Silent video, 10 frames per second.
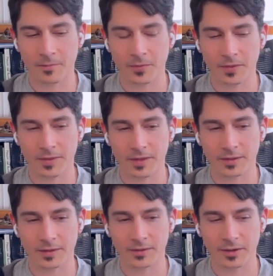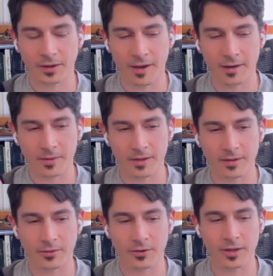this economy
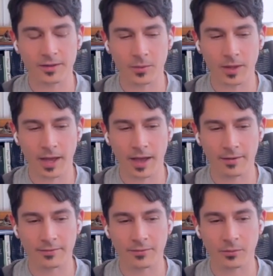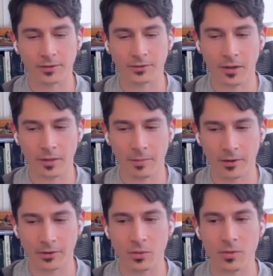of greed that we have, where it's all about
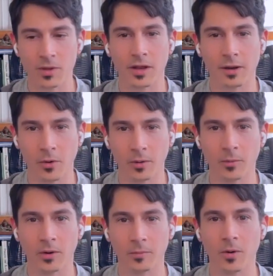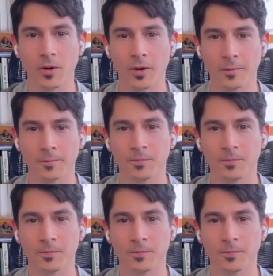accumulating more and more and more,